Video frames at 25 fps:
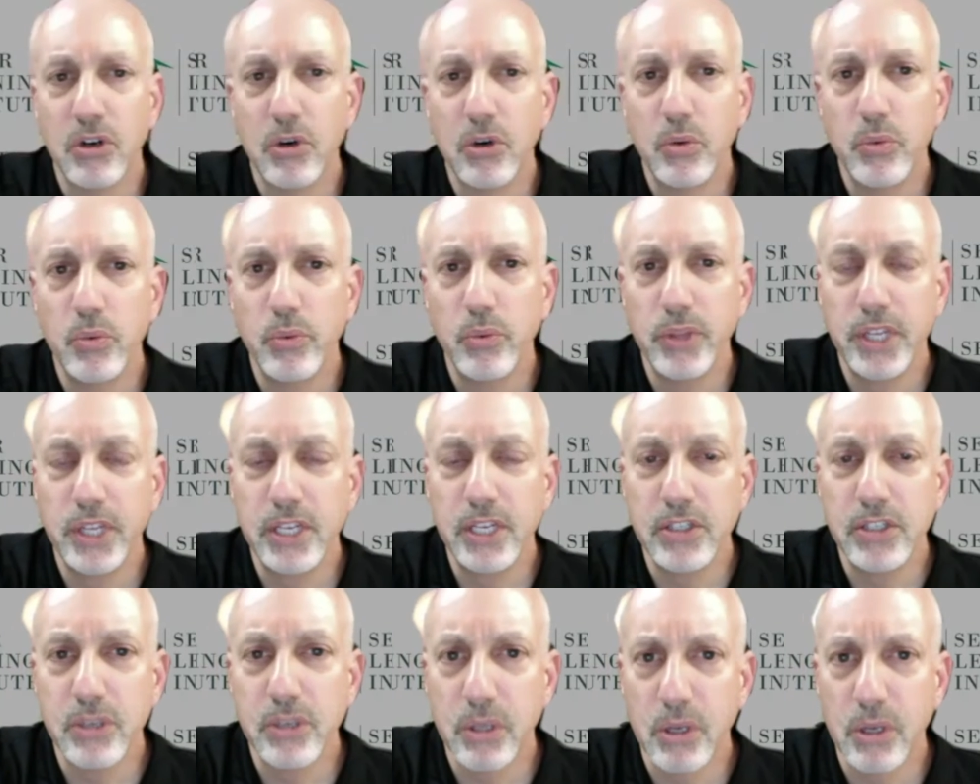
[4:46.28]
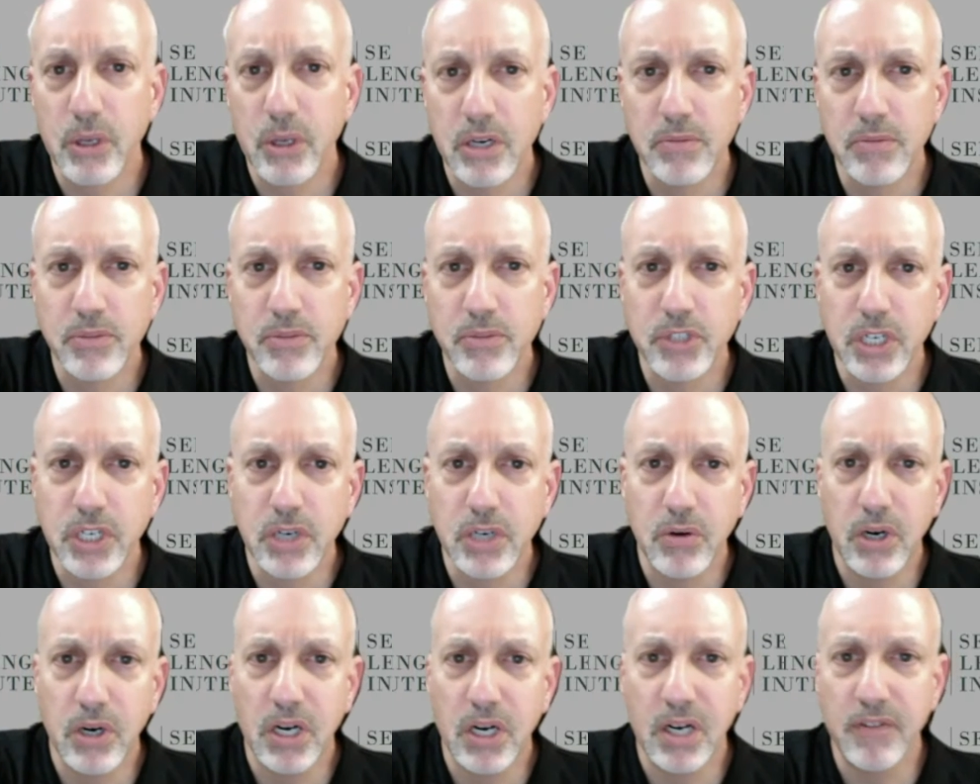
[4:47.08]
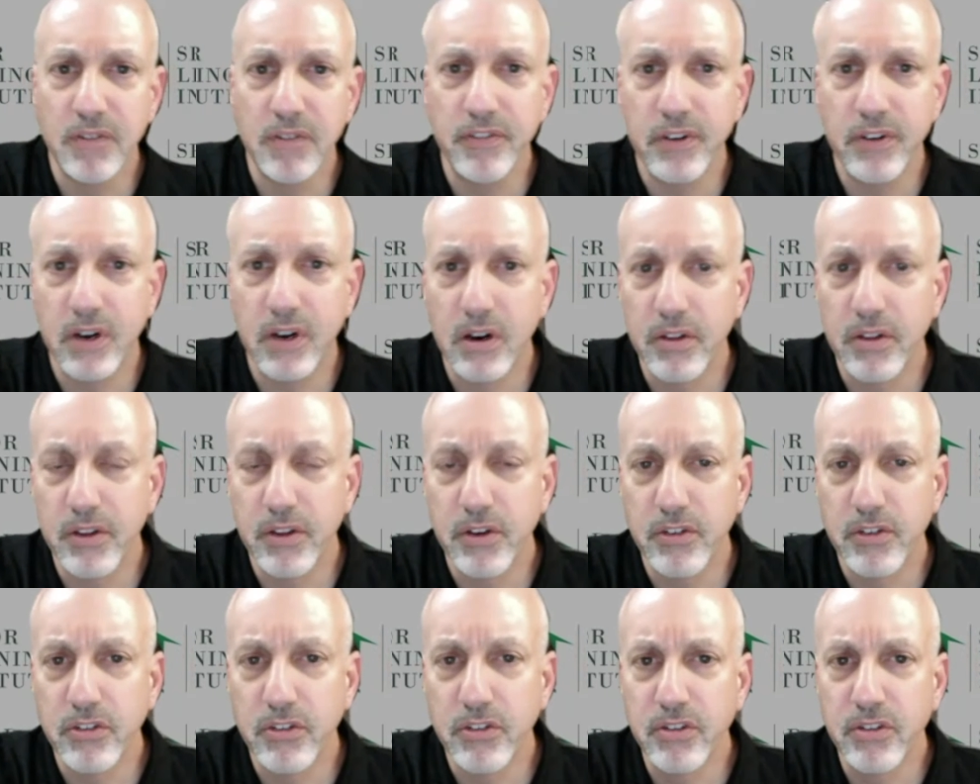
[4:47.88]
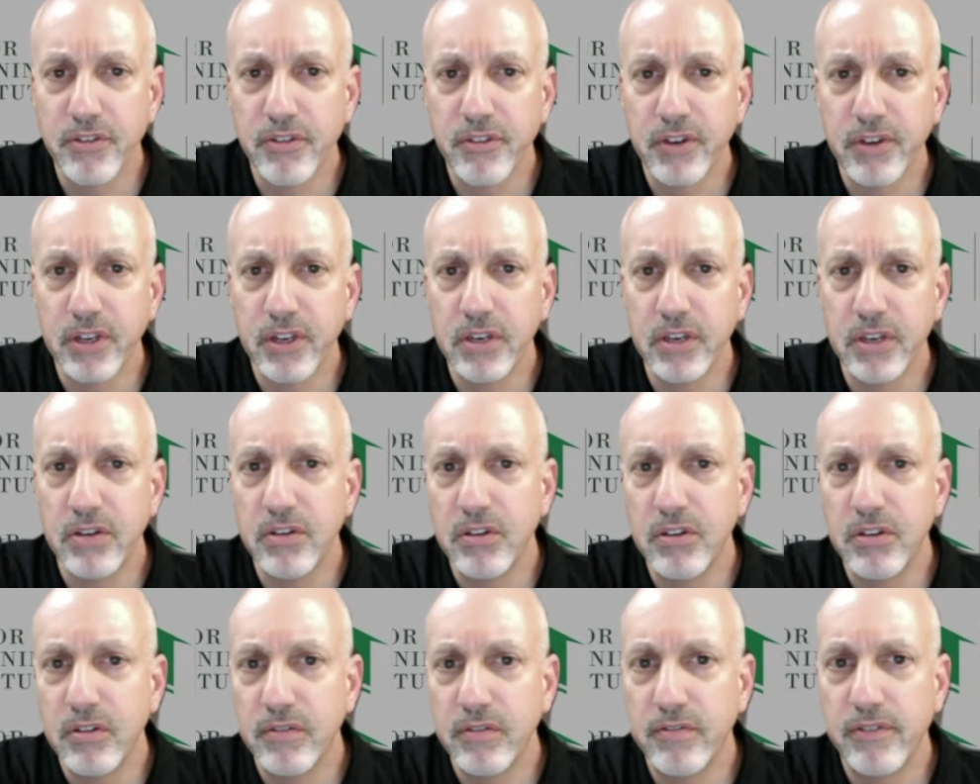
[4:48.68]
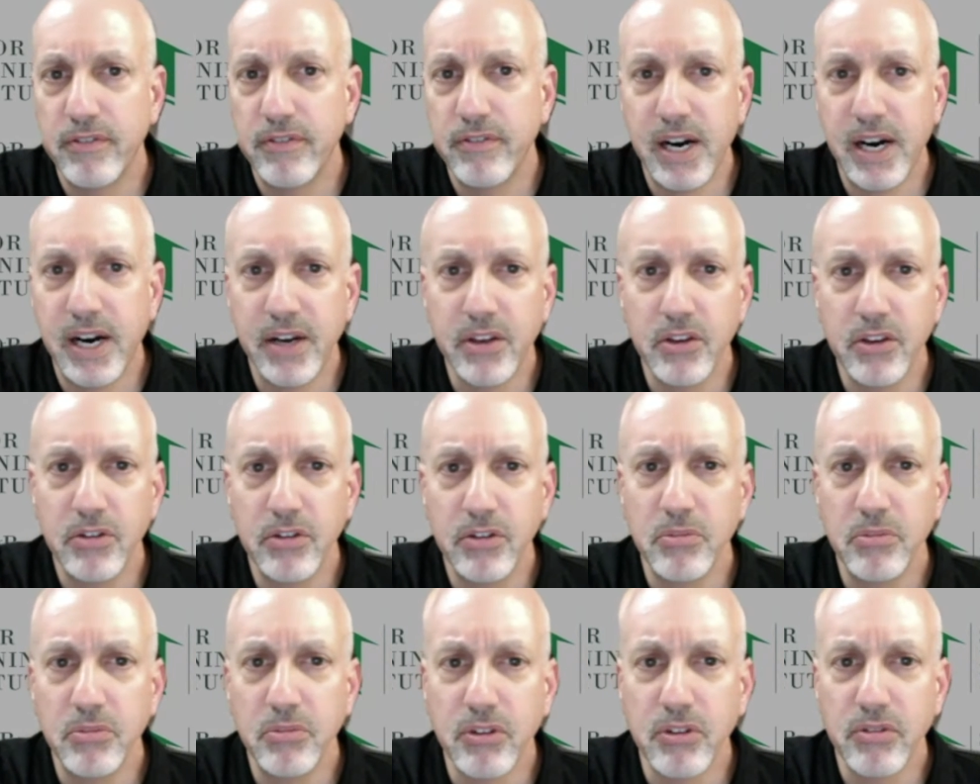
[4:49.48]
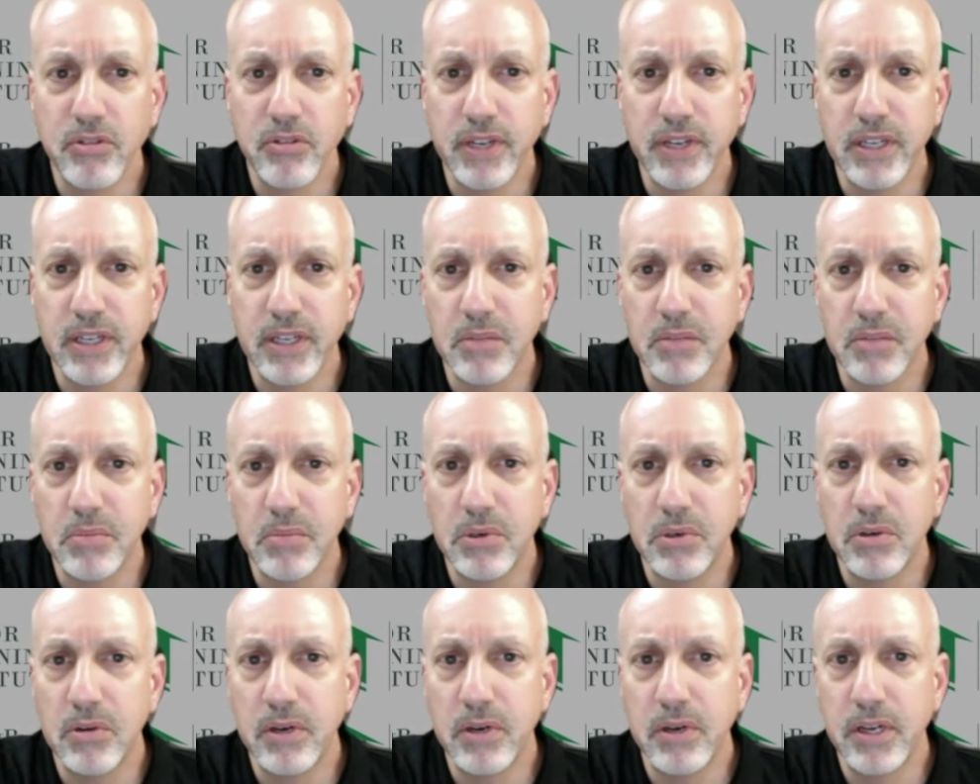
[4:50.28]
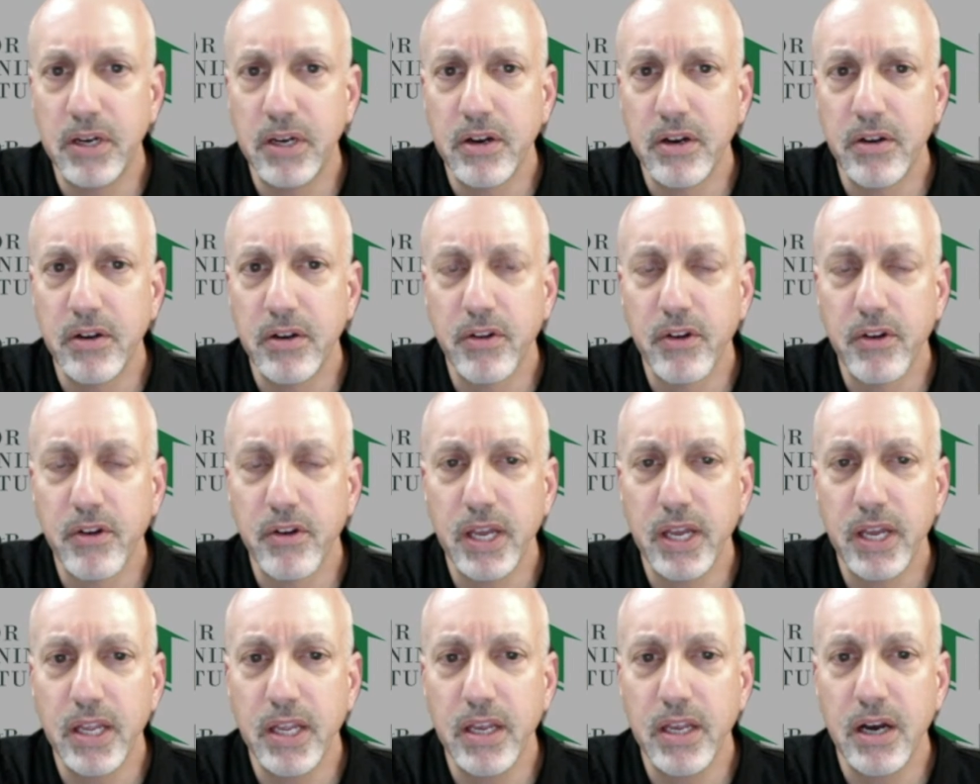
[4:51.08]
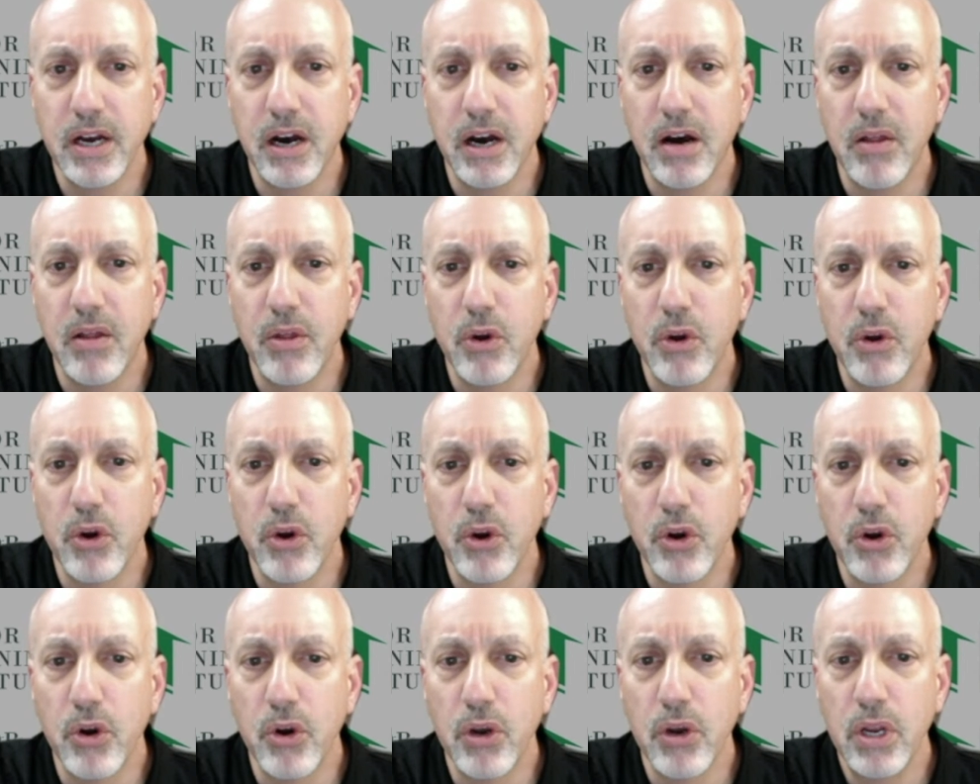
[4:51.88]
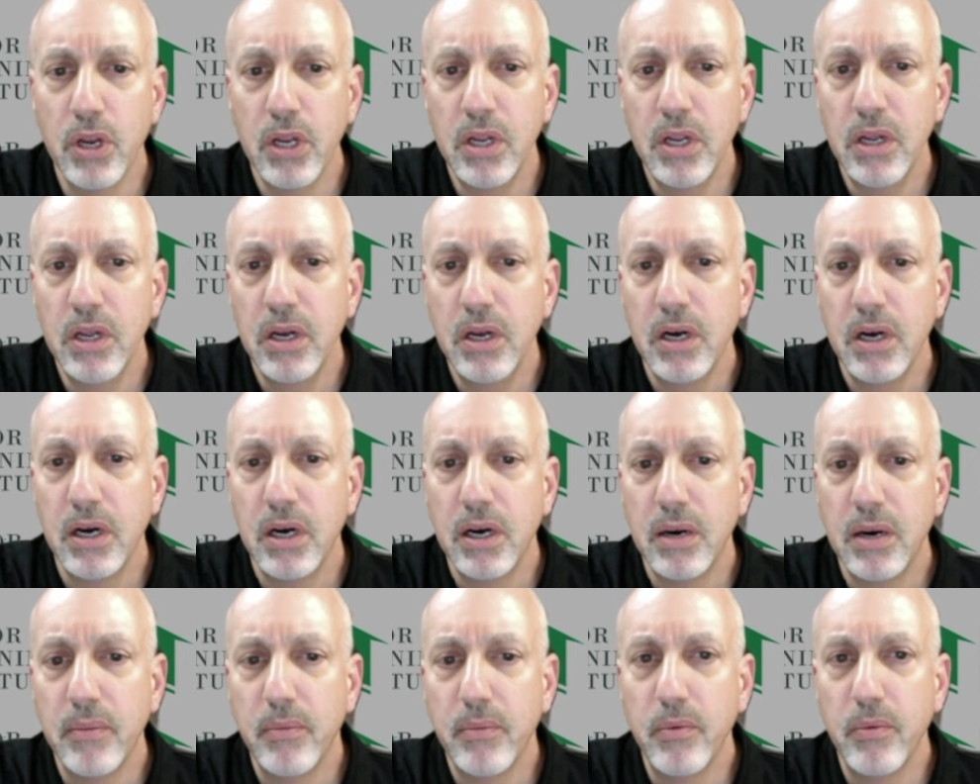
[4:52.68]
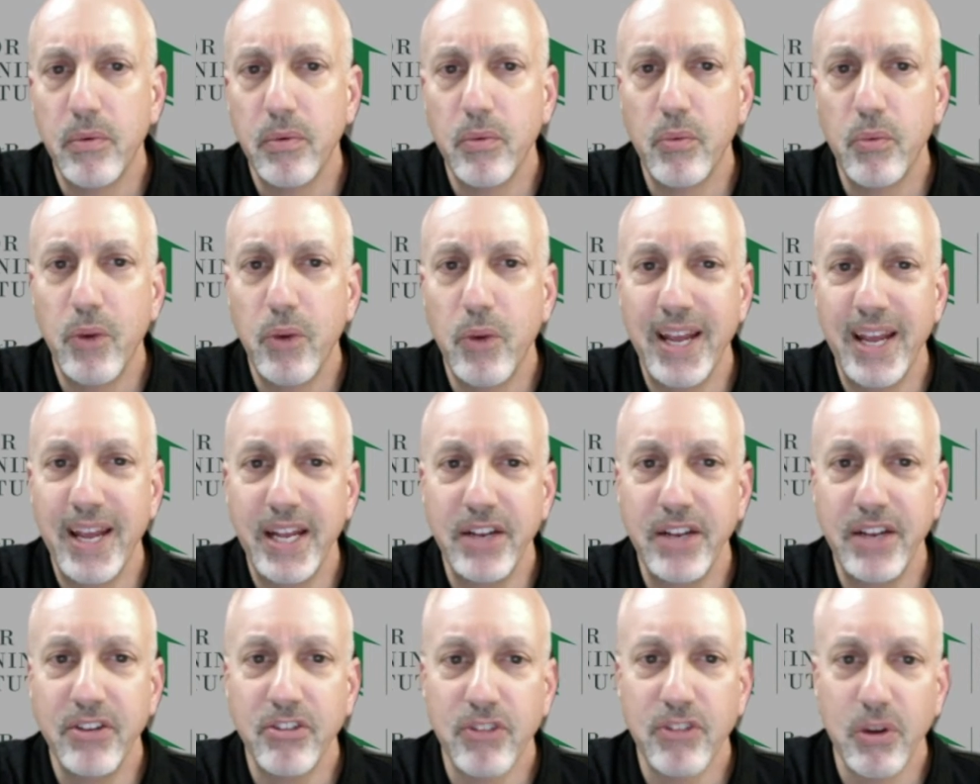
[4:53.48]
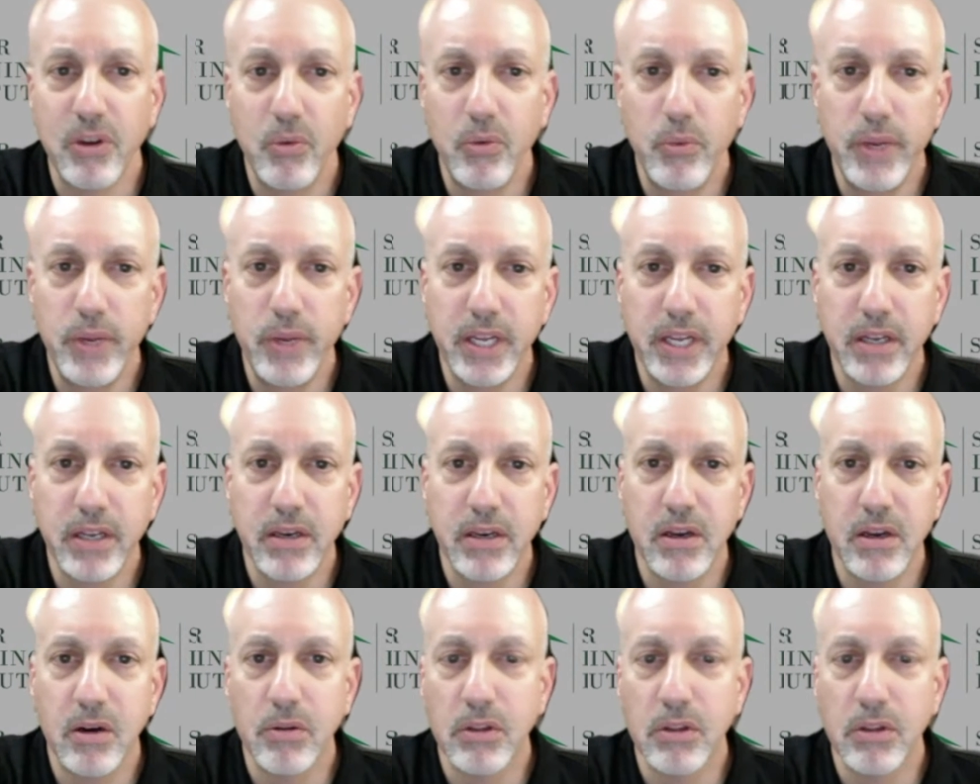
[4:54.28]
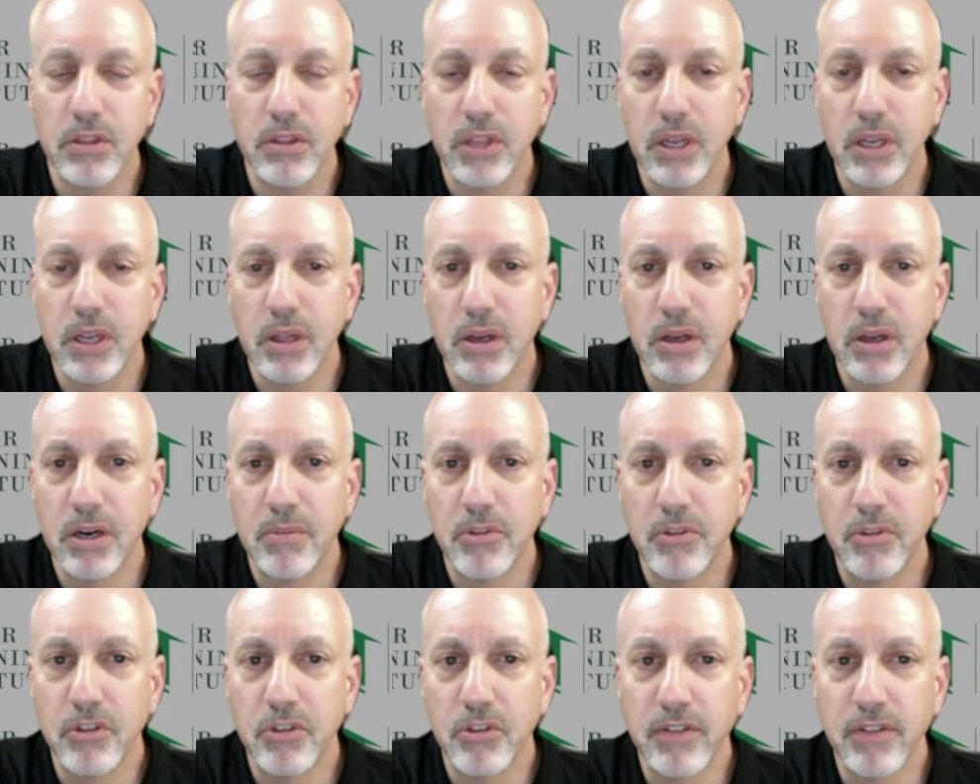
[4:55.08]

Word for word: when these alarms go off, are there different volumes available, and are there any other um, ways that we can know that the alarm is off?